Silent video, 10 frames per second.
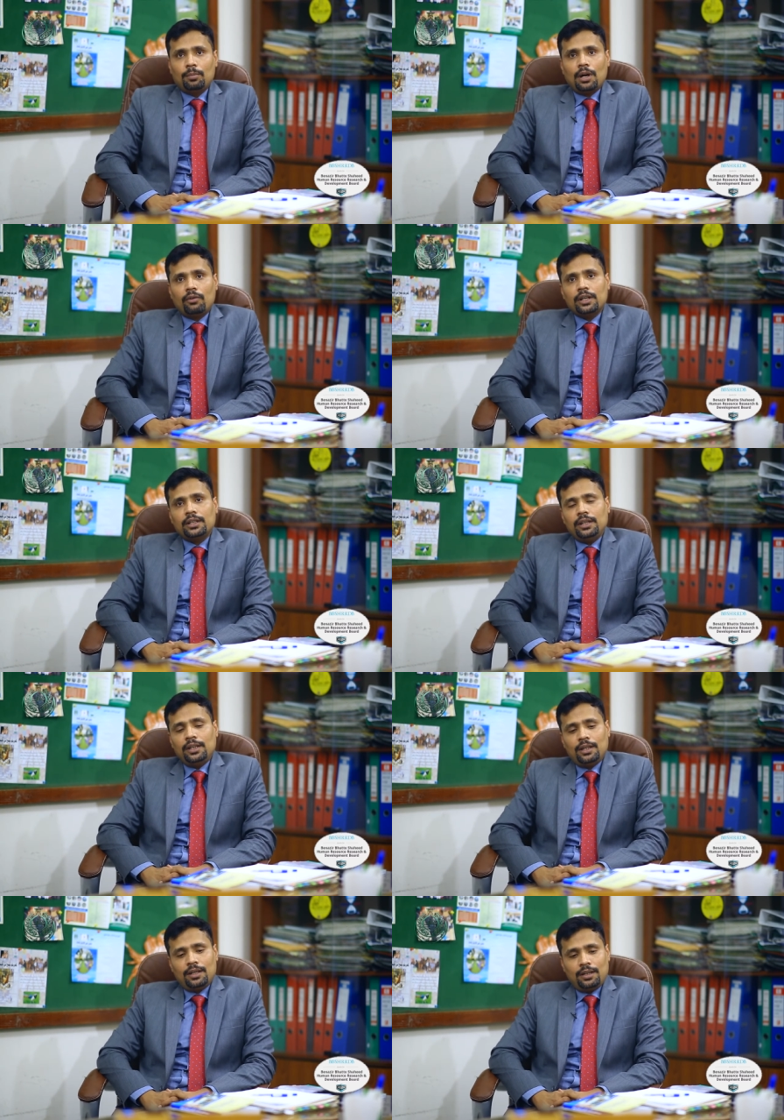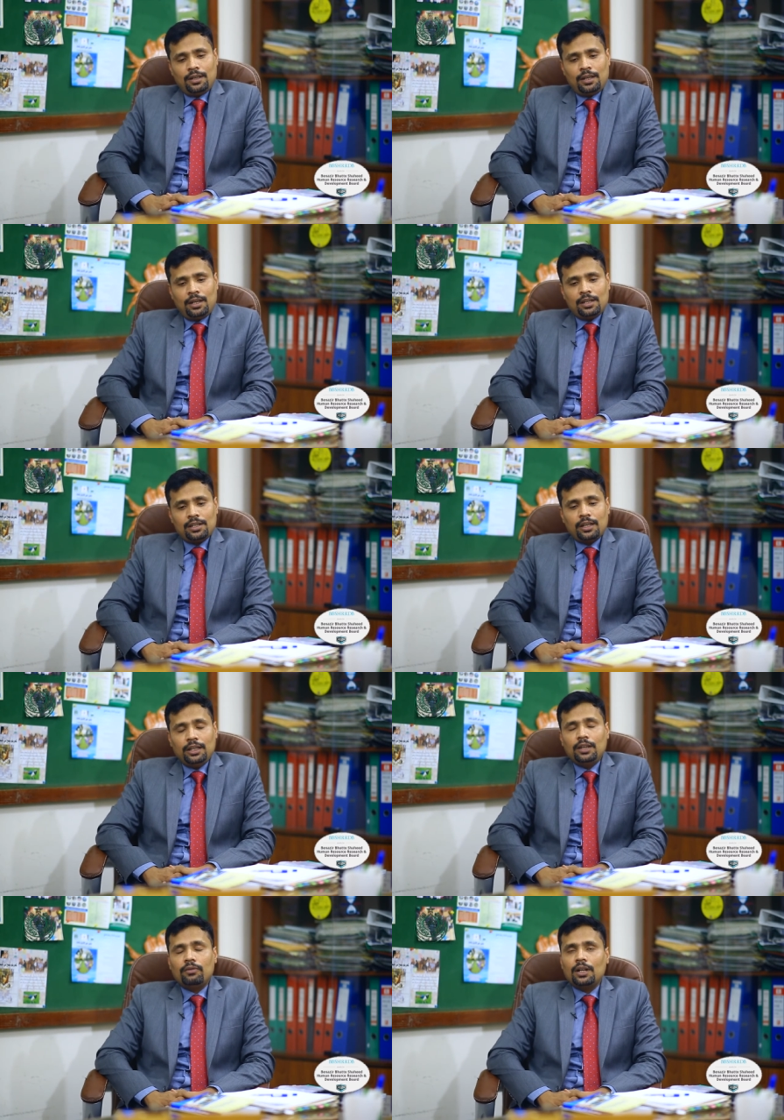Poverty is an
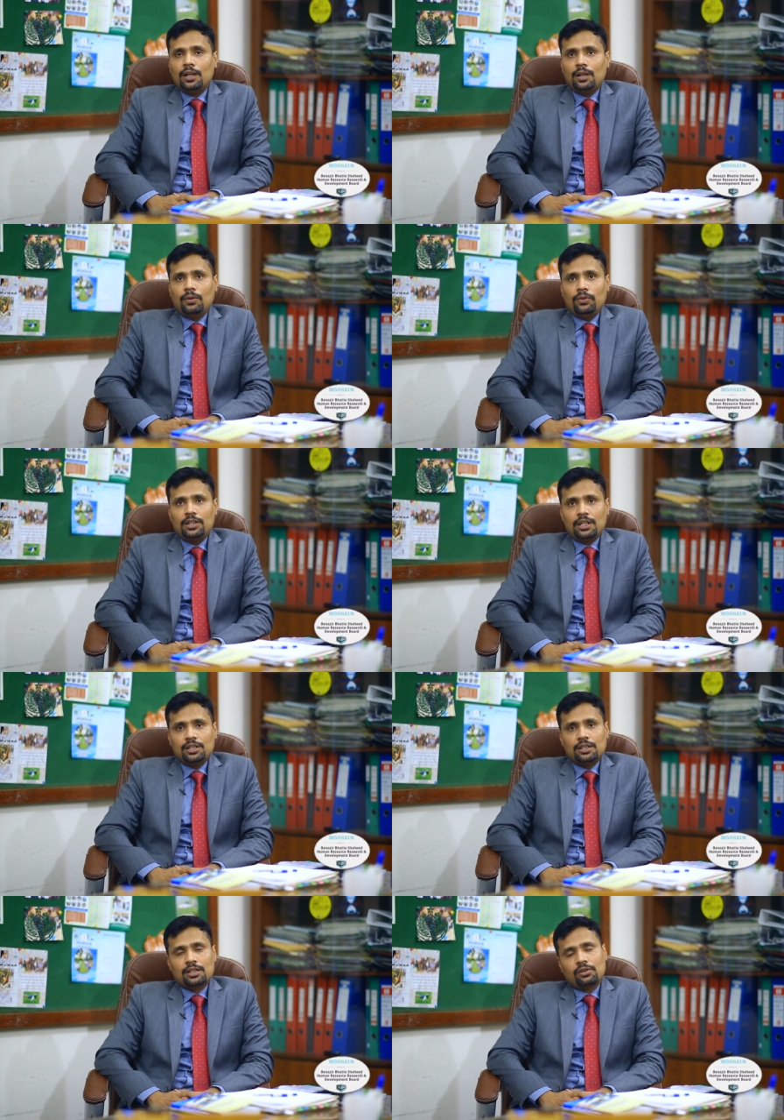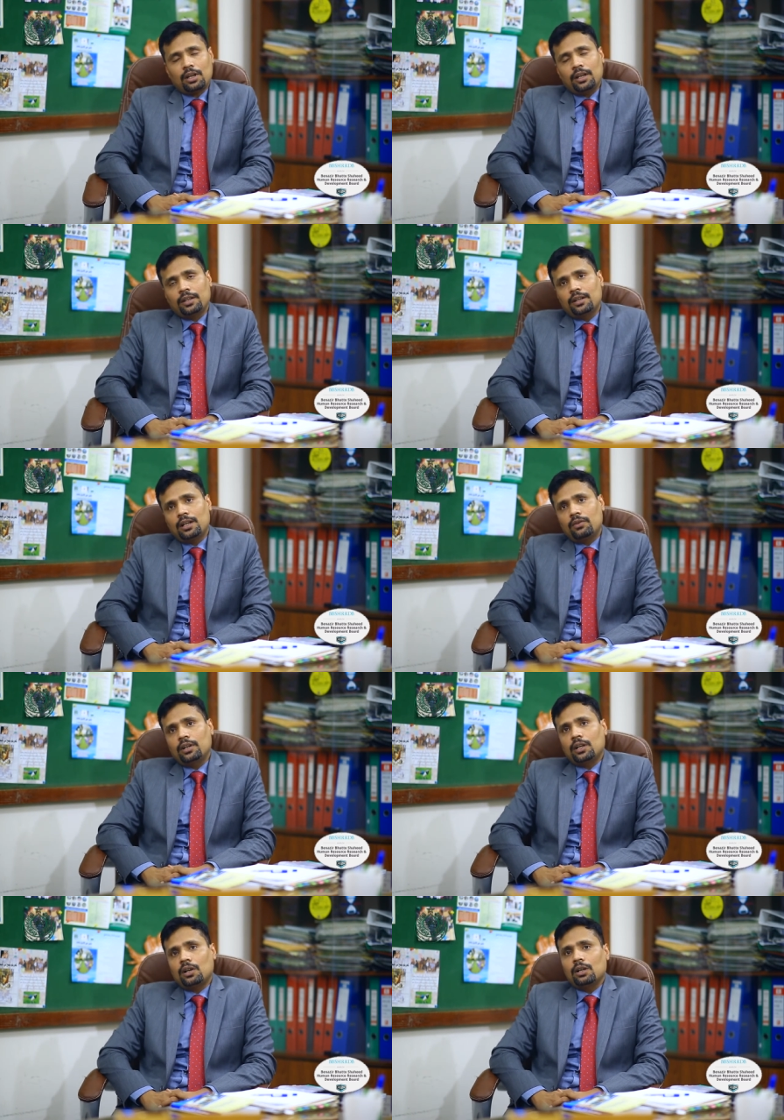evil which has destroyed our
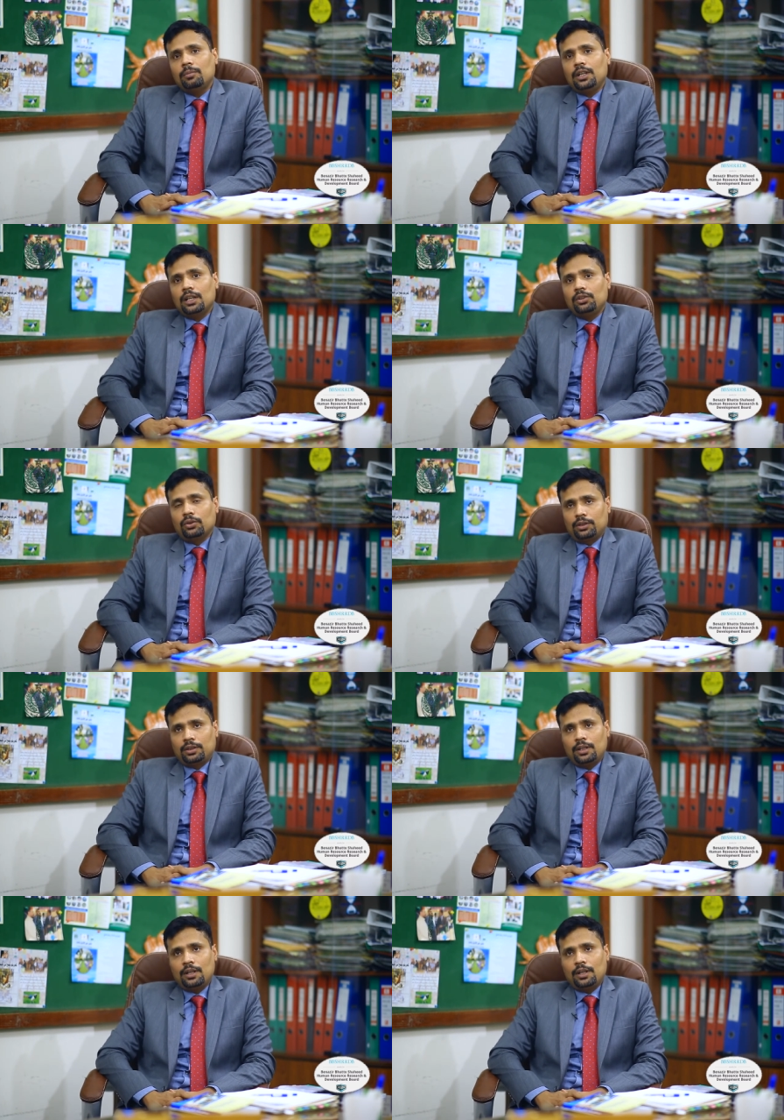economy and youth.